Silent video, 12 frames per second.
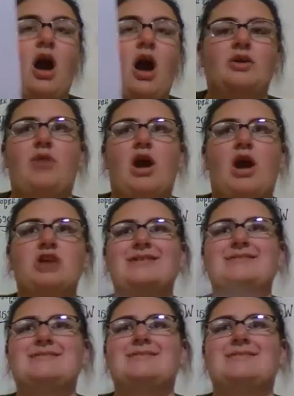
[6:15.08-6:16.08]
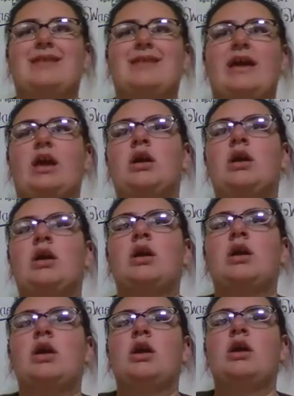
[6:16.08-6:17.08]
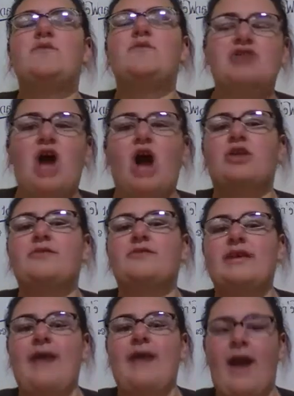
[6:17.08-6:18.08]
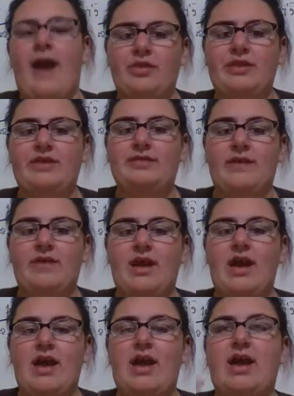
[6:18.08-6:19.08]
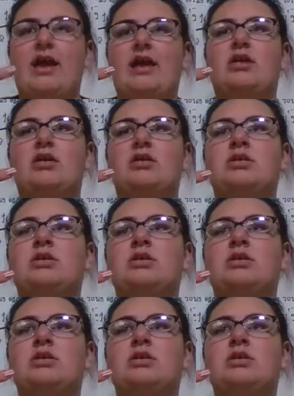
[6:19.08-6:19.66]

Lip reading: projects like photography, healthy living,